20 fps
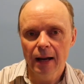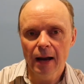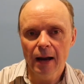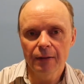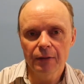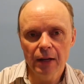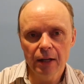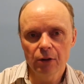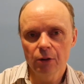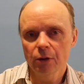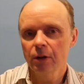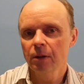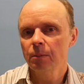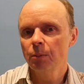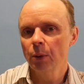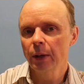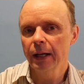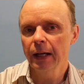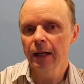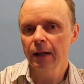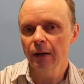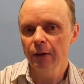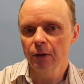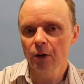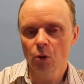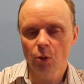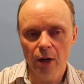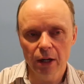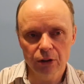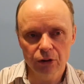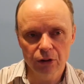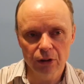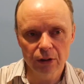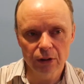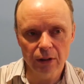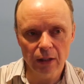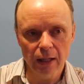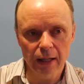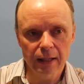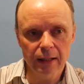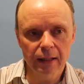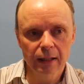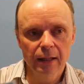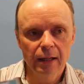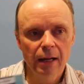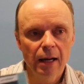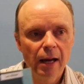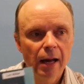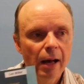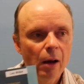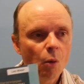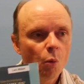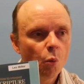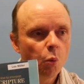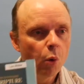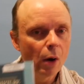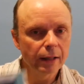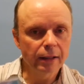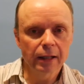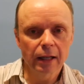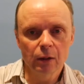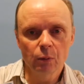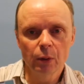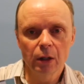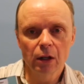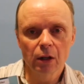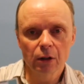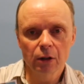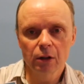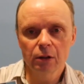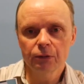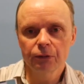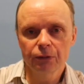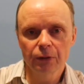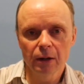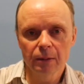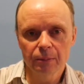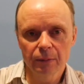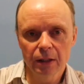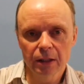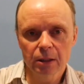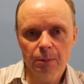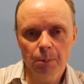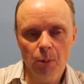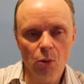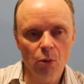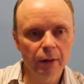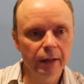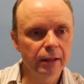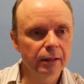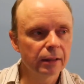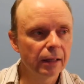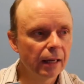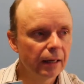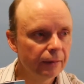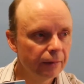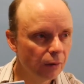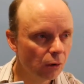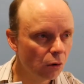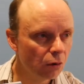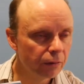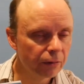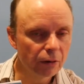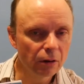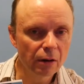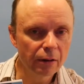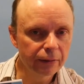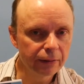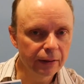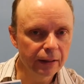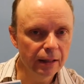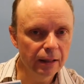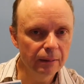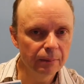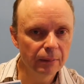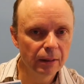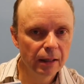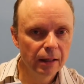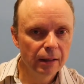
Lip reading: And then you can bring in other questions like, what can we learn from this point and the overall theme